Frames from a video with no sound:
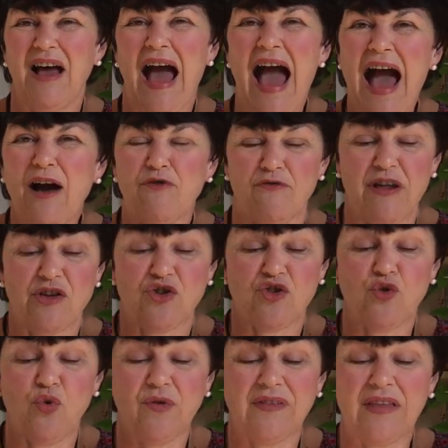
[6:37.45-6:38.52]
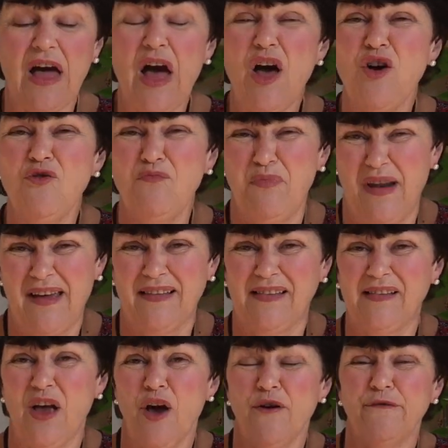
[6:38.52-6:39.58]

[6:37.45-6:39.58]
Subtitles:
outreach towards the homeless,